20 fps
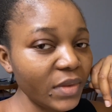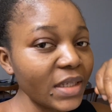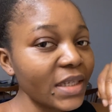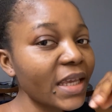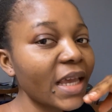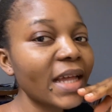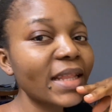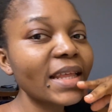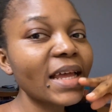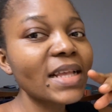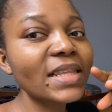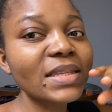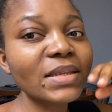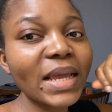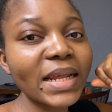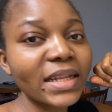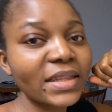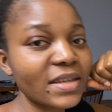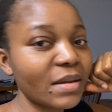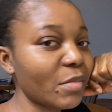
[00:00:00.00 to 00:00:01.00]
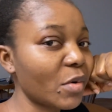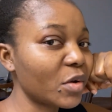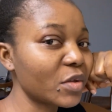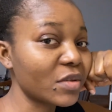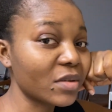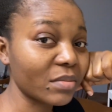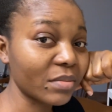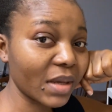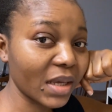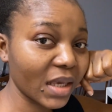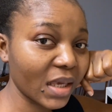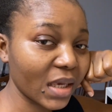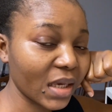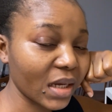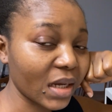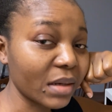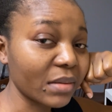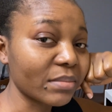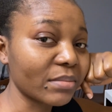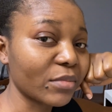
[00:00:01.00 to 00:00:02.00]
yeah, that's anytime I want to make
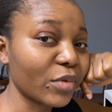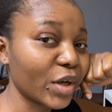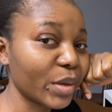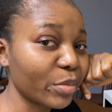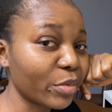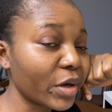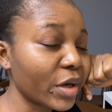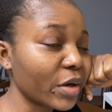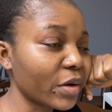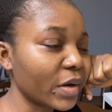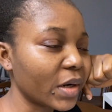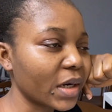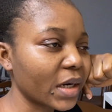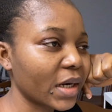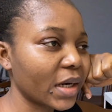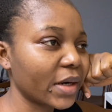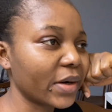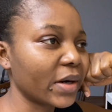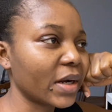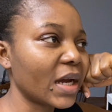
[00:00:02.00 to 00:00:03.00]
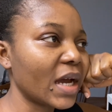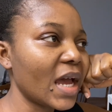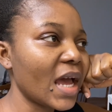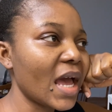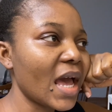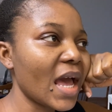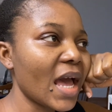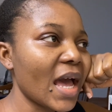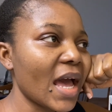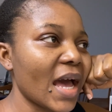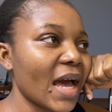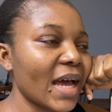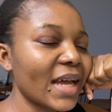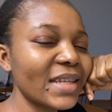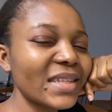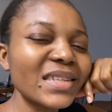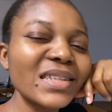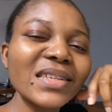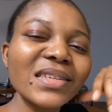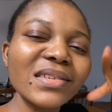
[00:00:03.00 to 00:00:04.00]
moin or akara.
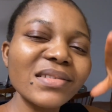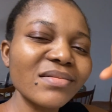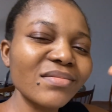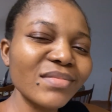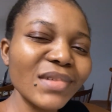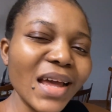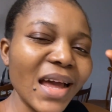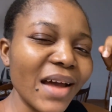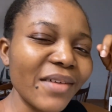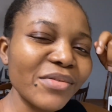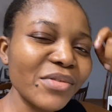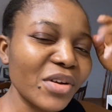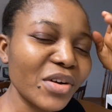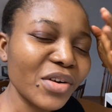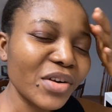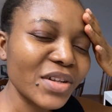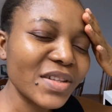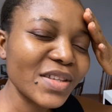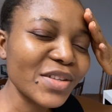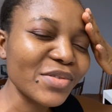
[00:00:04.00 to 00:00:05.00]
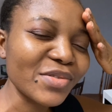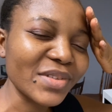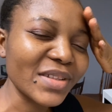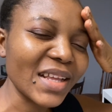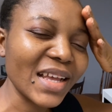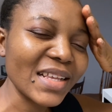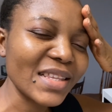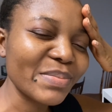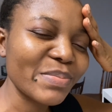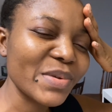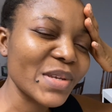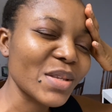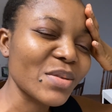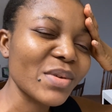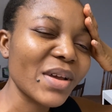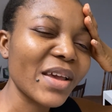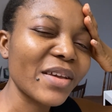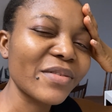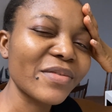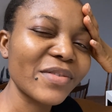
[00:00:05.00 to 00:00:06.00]
And I've not gotten to that space
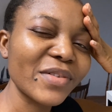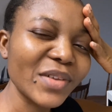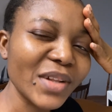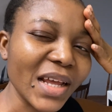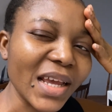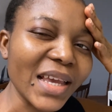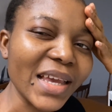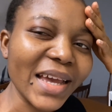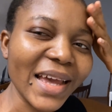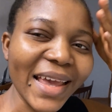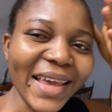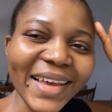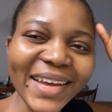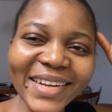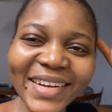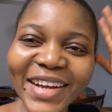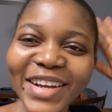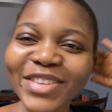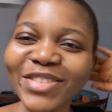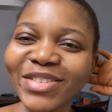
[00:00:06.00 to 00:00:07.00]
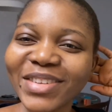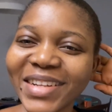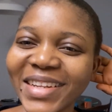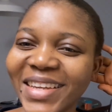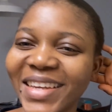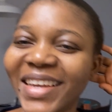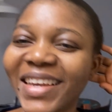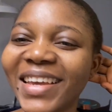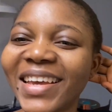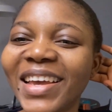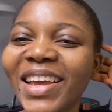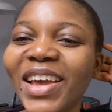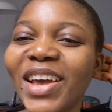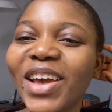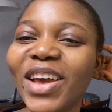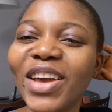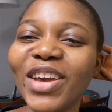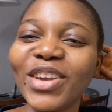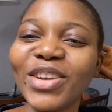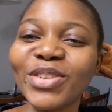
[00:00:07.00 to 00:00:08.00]
where I feel like I can actually
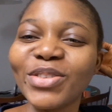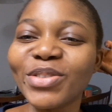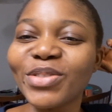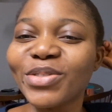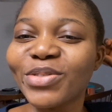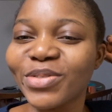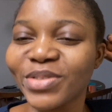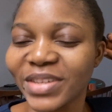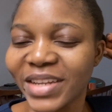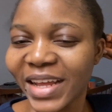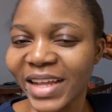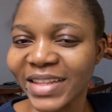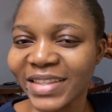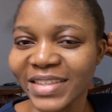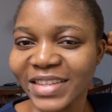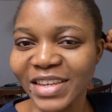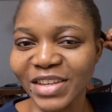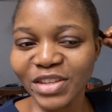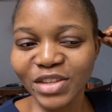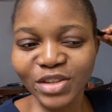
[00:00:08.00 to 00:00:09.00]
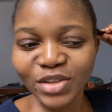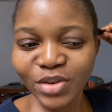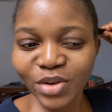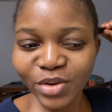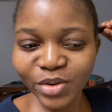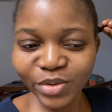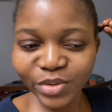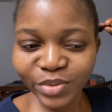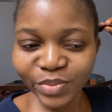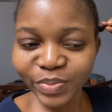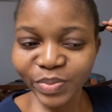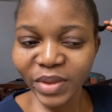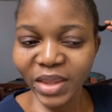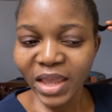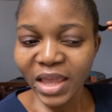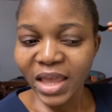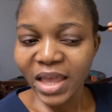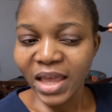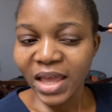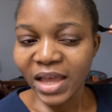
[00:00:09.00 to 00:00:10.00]
do that here. So
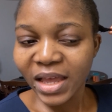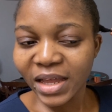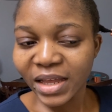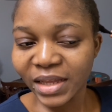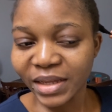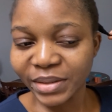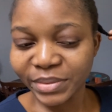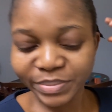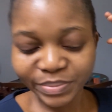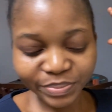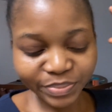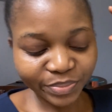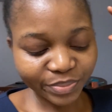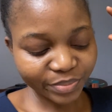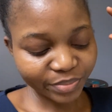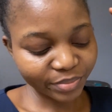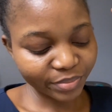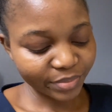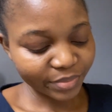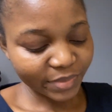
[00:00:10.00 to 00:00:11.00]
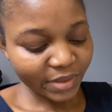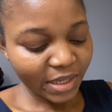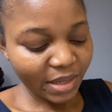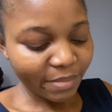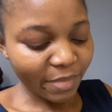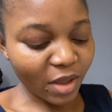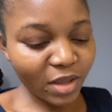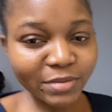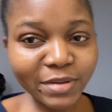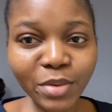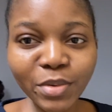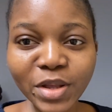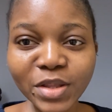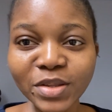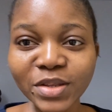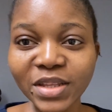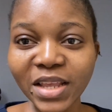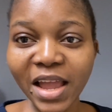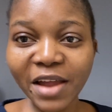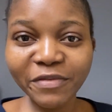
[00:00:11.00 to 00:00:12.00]
my husband went
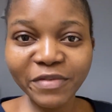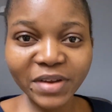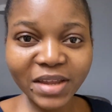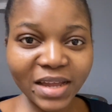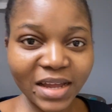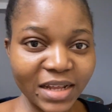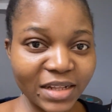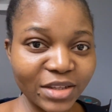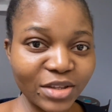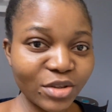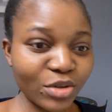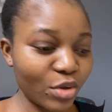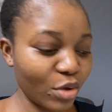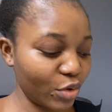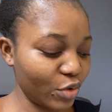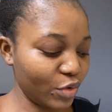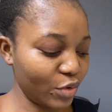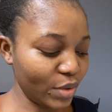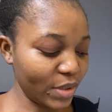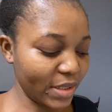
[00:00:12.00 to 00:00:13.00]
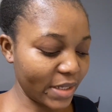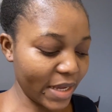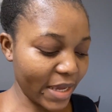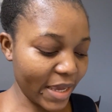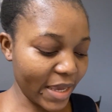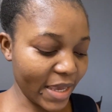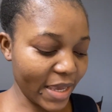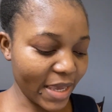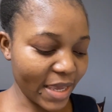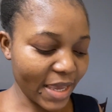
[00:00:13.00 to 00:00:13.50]
to the African store today.